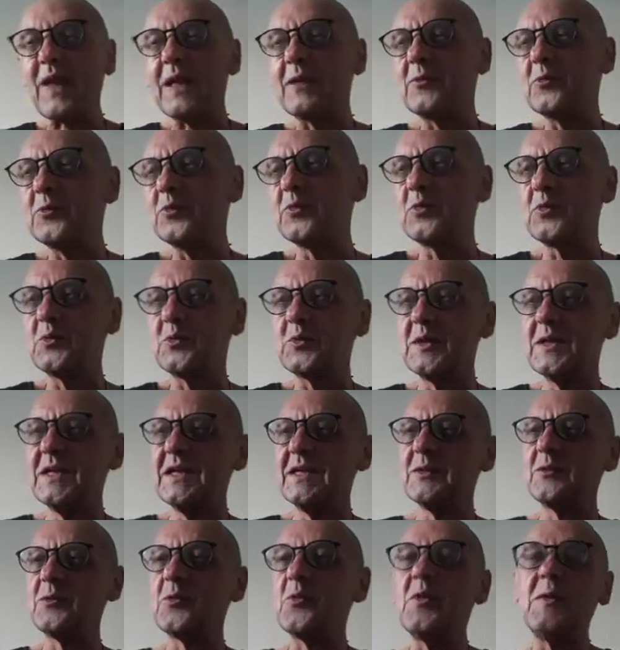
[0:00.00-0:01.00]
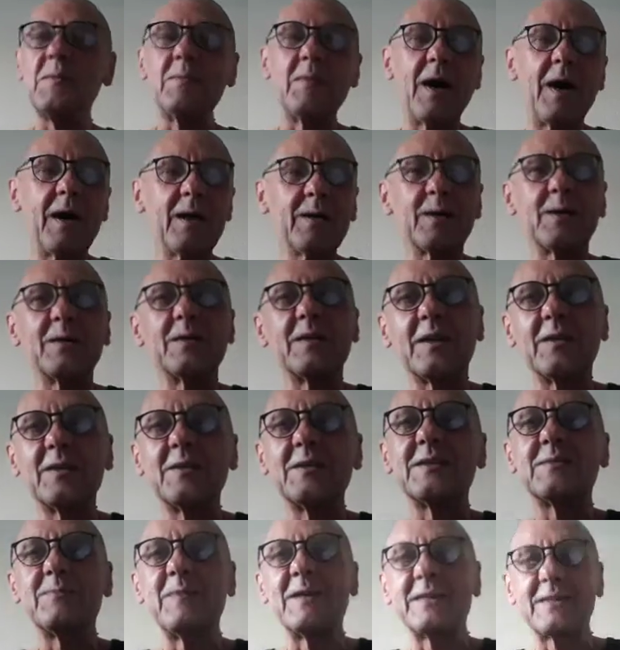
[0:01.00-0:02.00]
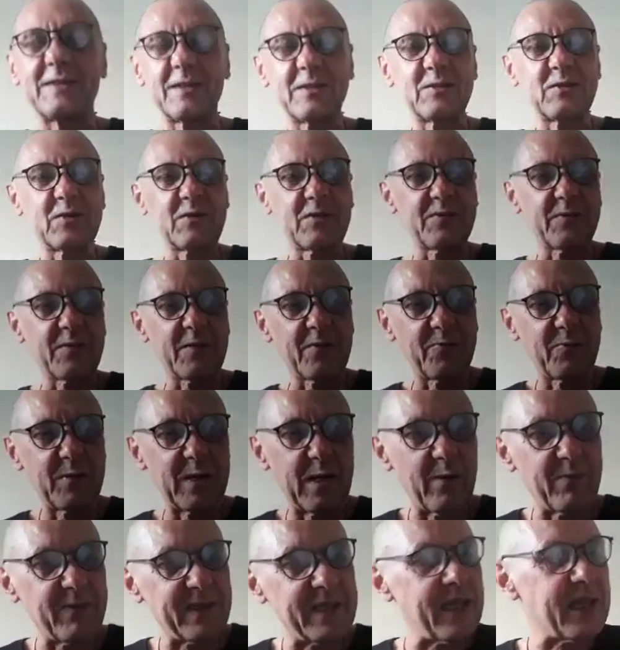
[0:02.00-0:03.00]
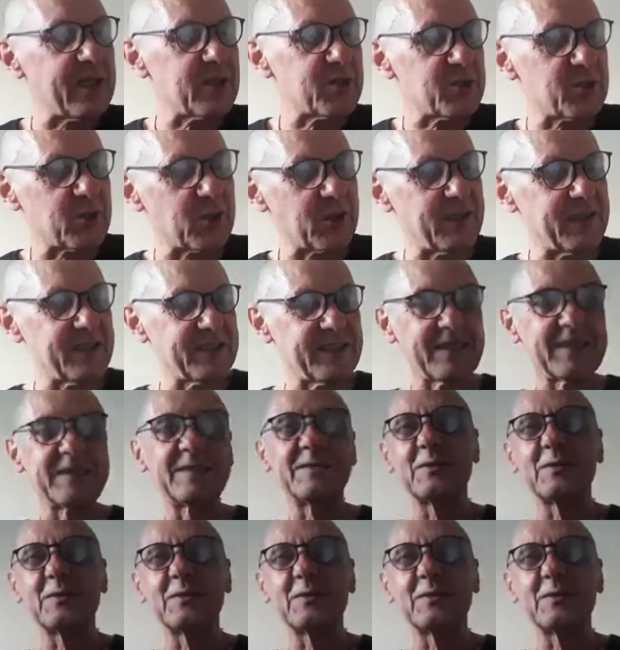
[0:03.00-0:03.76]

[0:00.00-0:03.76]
to rebound on this message of beloved Ashtar.